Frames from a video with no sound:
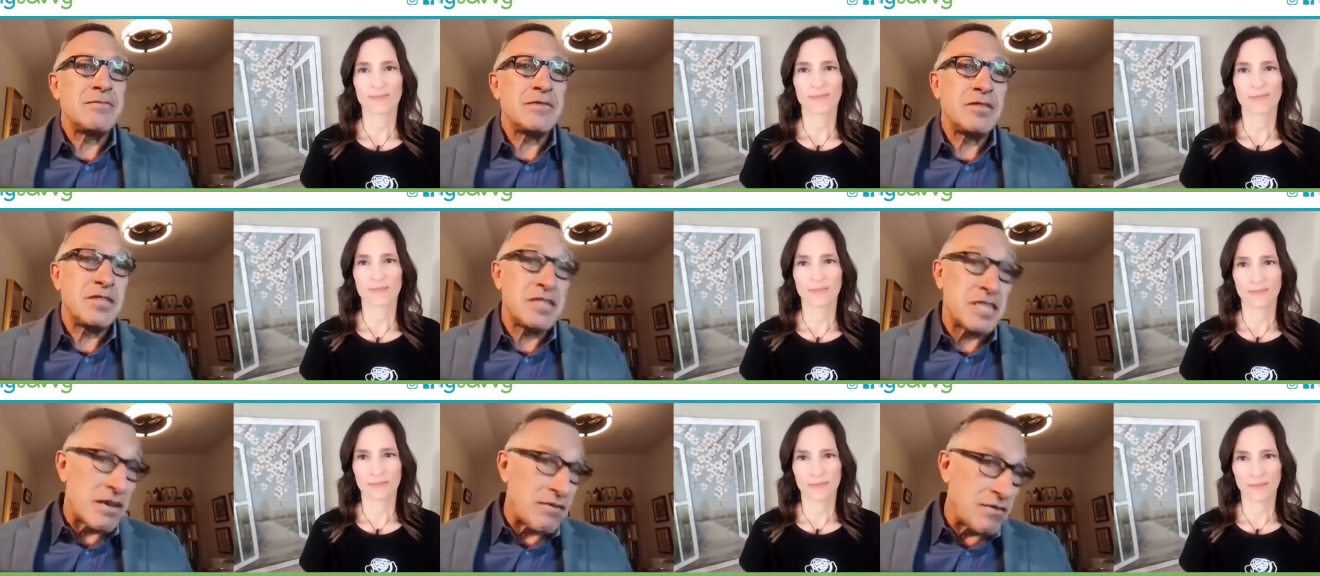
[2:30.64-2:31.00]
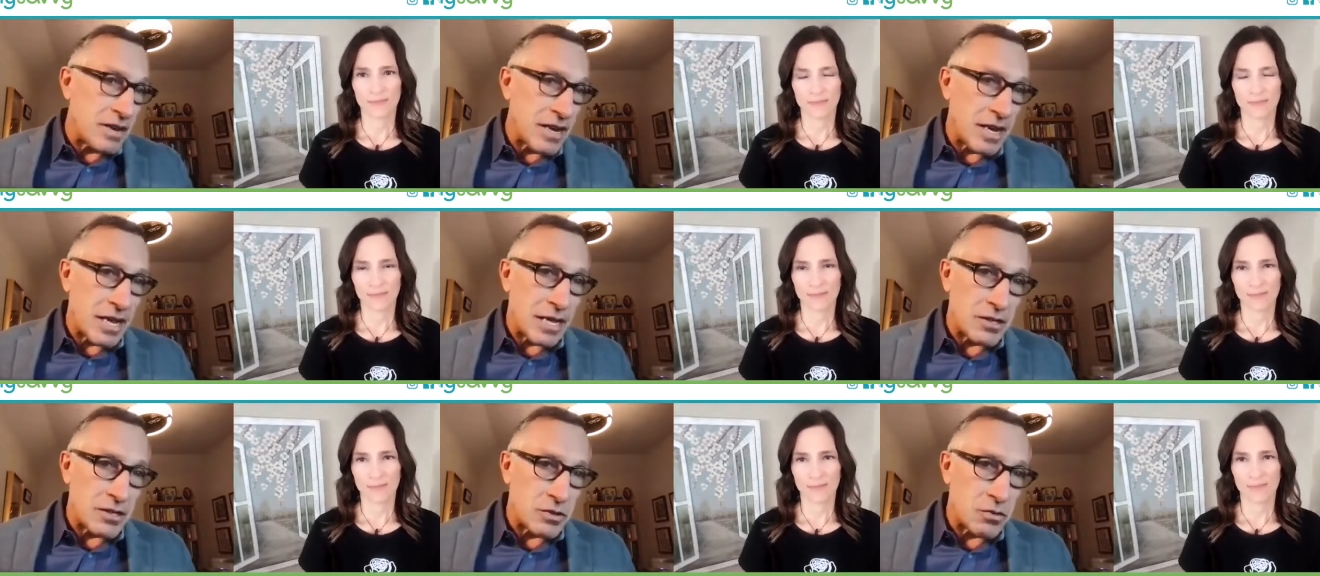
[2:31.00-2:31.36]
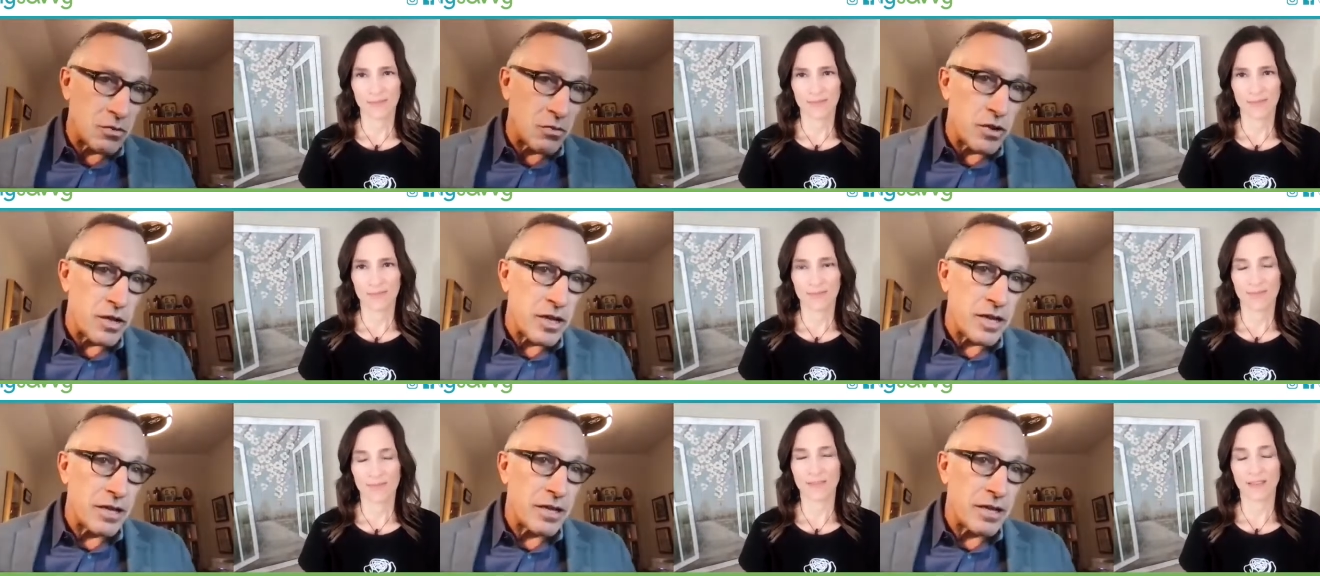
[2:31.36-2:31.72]
Speaker 1: seven days a
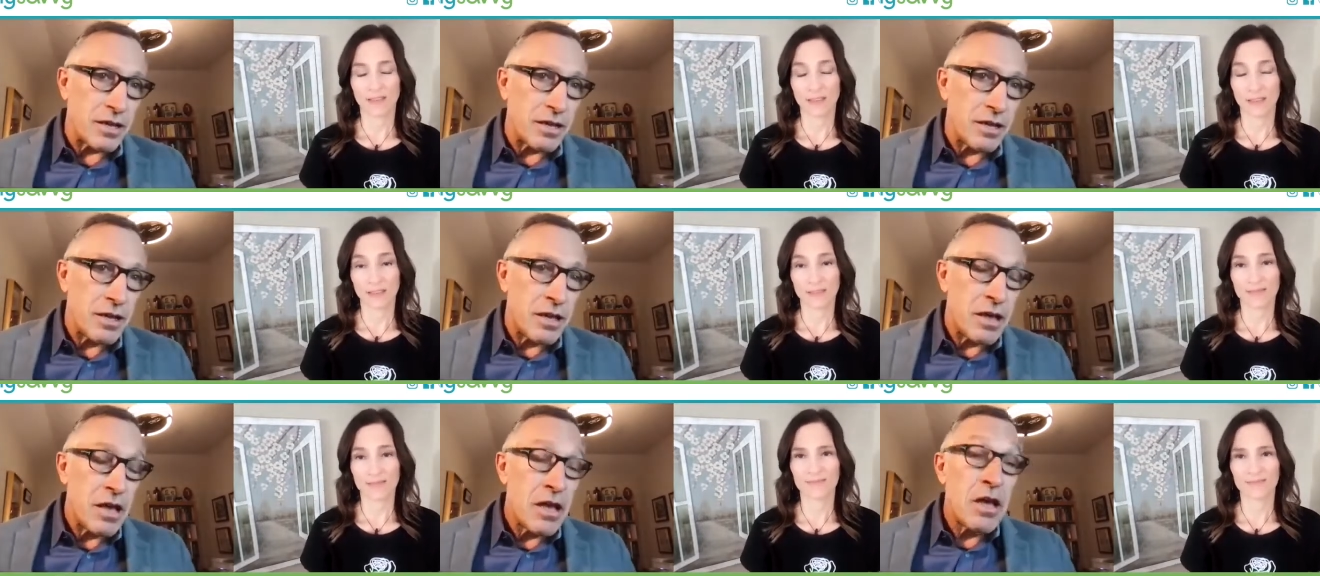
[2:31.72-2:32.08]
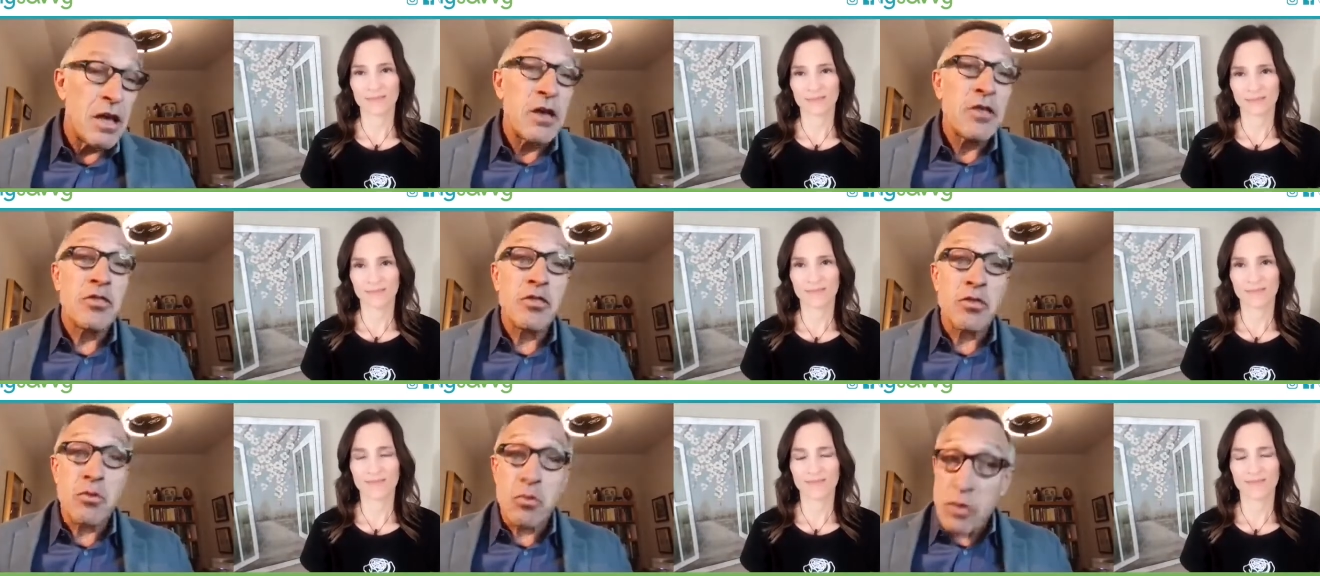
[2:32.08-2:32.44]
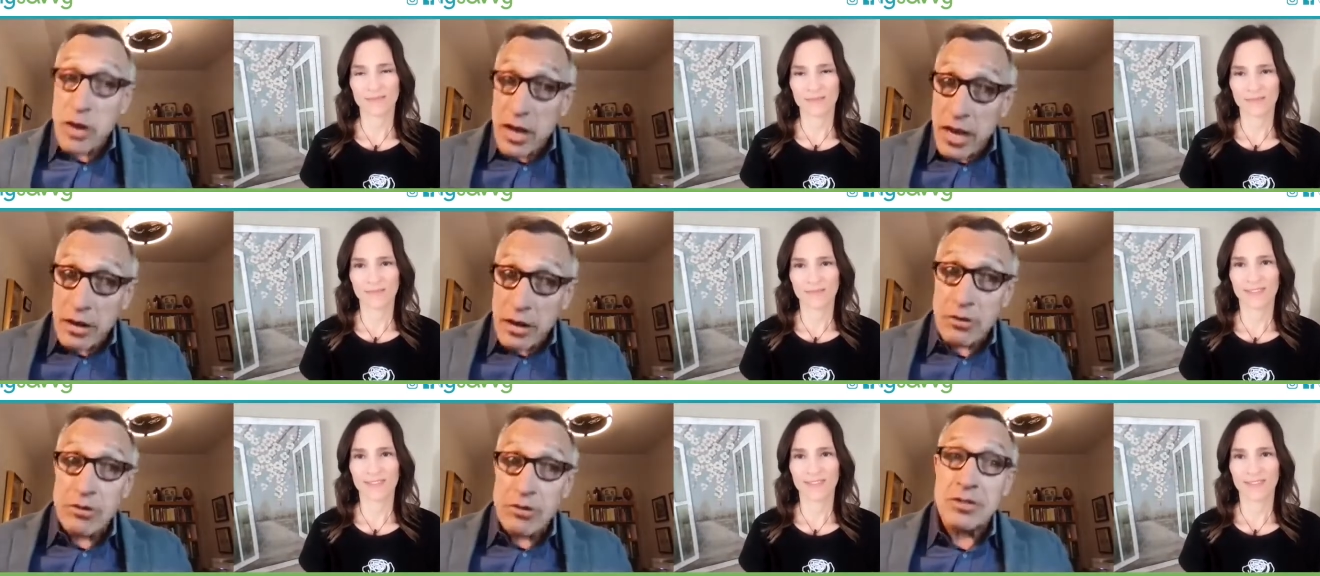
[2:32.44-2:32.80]
week,
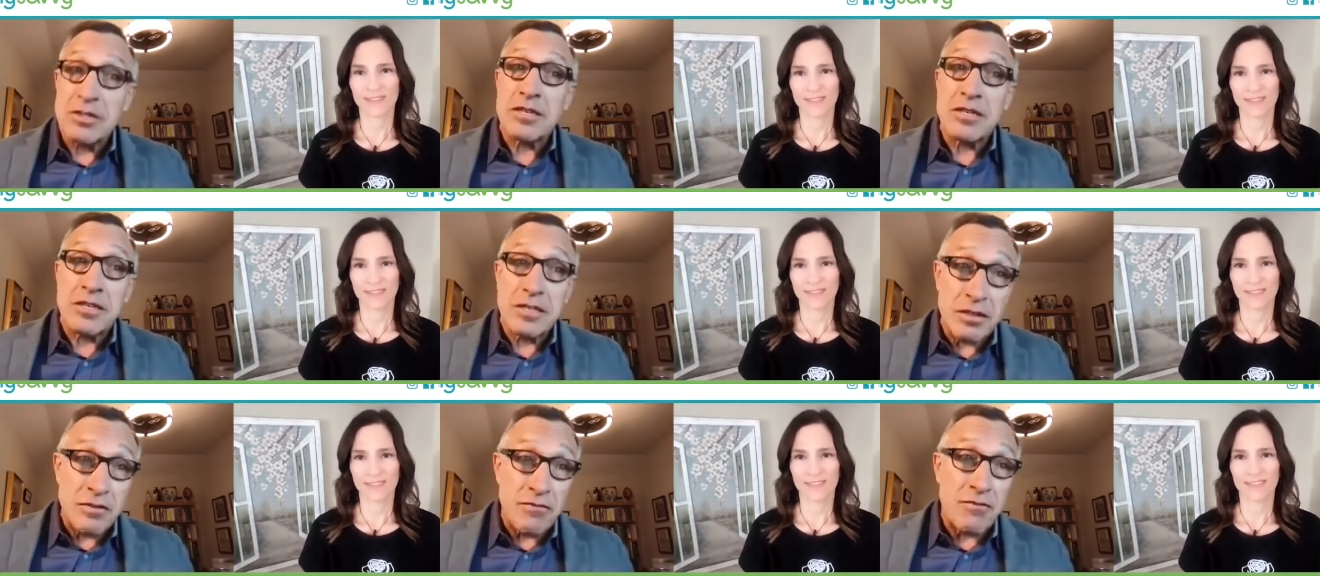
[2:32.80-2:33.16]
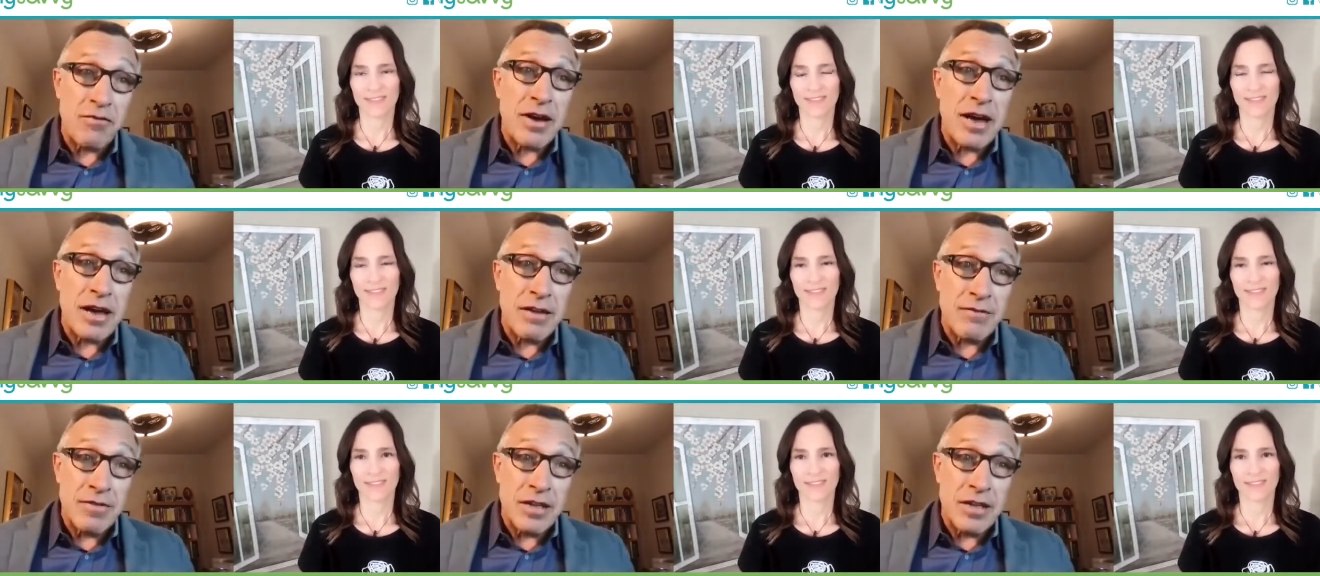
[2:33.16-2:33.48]
365